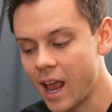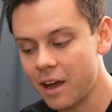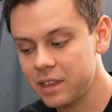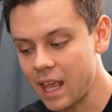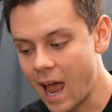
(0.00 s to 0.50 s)
I
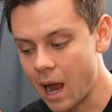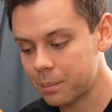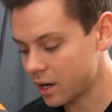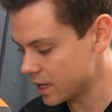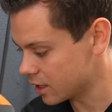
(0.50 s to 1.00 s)
have the
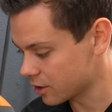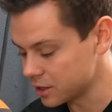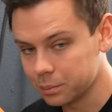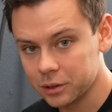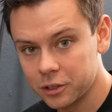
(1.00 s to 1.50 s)
app right here and
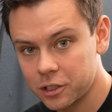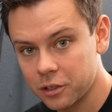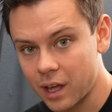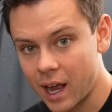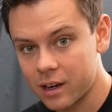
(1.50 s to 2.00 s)
the
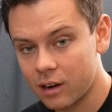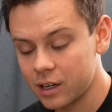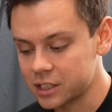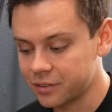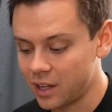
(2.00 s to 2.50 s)
Bluetooth
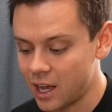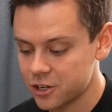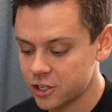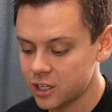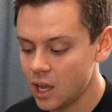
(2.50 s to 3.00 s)
icon is
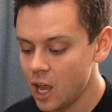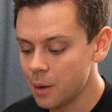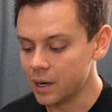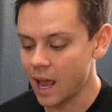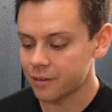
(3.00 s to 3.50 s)
flashing,
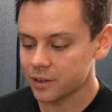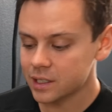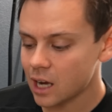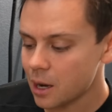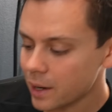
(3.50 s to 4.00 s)
but every
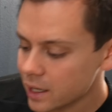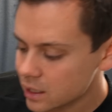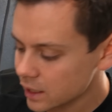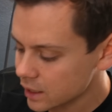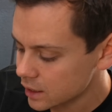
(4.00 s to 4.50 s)
time I
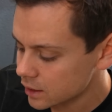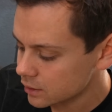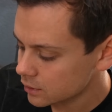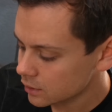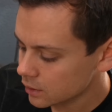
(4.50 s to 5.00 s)
click it,